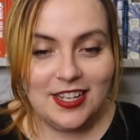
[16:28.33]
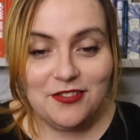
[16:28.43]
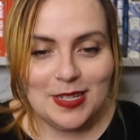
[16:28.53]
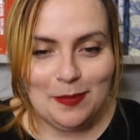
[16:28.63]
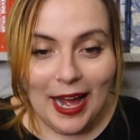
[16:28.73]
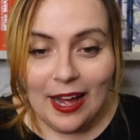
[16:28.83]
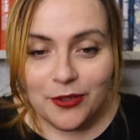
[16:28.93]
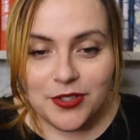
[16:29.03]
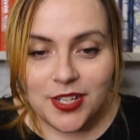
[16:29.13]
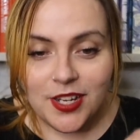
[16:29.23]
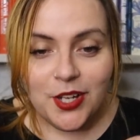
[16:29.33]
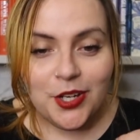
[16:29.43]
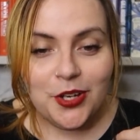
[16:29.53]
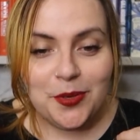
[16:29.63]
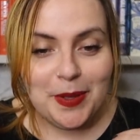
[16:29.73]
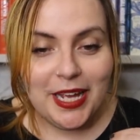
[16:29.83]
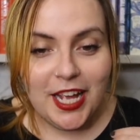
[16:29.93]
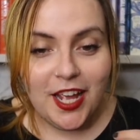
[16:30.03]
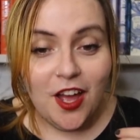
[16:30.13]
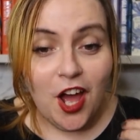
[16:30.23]
£70 could
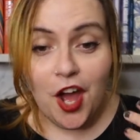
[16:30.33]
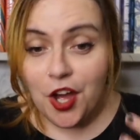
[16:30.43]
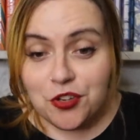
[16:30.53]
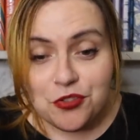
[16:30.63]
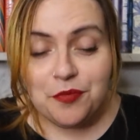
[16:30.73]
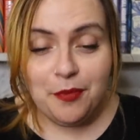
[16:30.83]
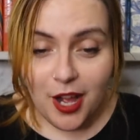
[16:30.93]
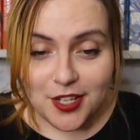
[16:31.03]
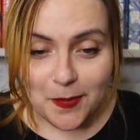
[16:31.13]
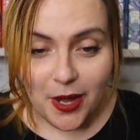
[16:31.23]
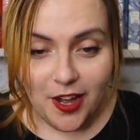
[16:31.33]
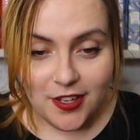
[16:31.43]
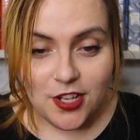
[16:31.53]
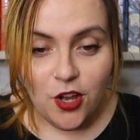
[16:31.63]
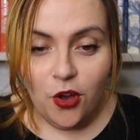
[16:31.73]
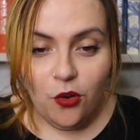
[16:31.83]
be 100 Mars bars,